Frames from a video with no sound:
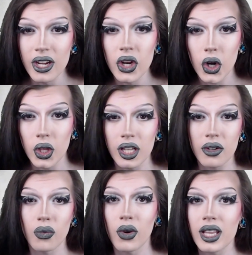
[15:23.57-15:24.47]
Her look
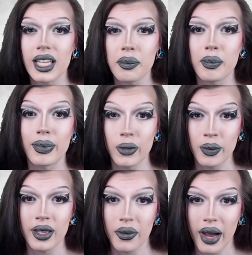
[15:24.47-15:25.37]
really blew
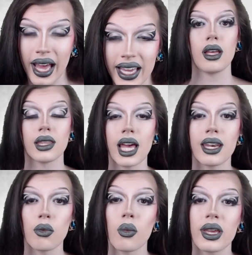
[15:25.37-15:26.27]
me away. Then
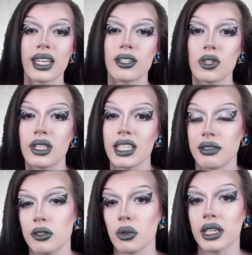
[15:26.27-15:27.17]
when we get into the
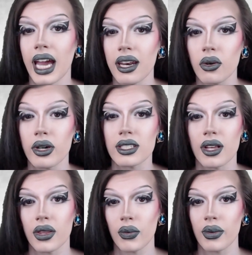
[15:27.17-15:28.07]
individual categories on
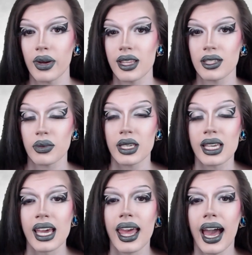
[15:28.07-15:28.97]
the runway this
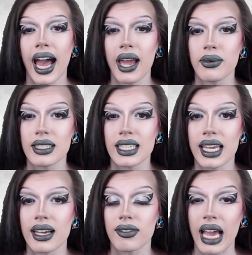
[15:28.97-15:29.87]
week, I would
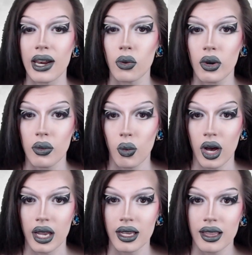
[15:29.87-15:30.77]
say of category
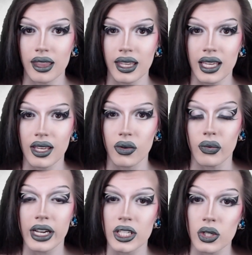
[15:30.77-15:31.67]
1, the
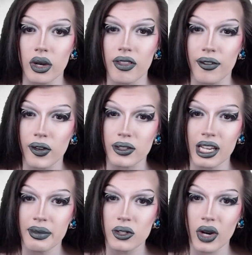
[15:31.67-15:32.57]
redo of their first
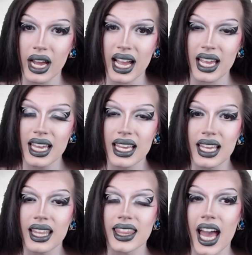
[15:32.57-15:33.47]
time in drag,
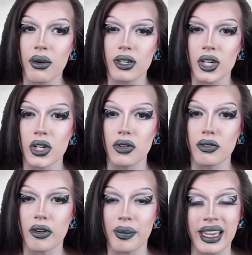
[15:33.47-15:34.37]
that would go
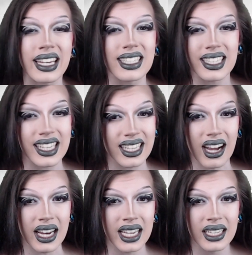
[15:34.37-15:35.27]
for me to
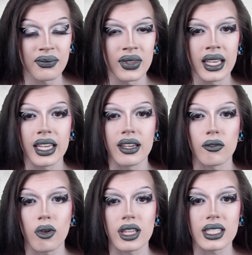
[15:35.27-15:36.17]
Kiana.
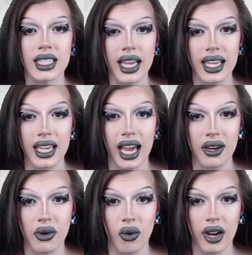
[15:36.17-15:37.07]
For the second
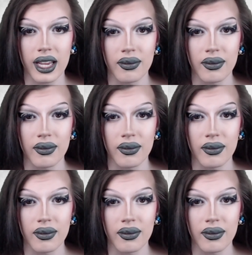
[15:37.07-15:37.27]
category,